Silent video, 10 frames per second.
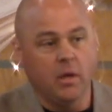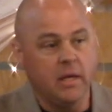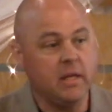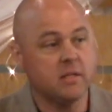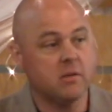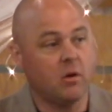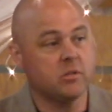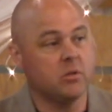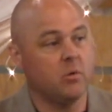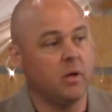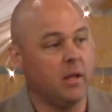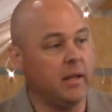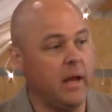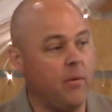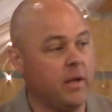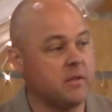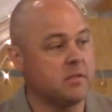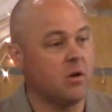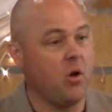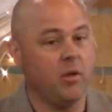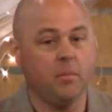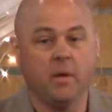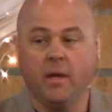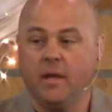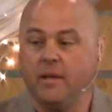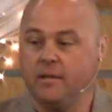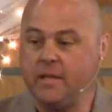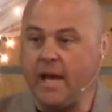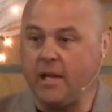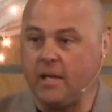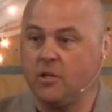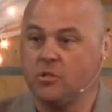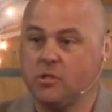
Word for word: He is also allowing us to call Him Daddy.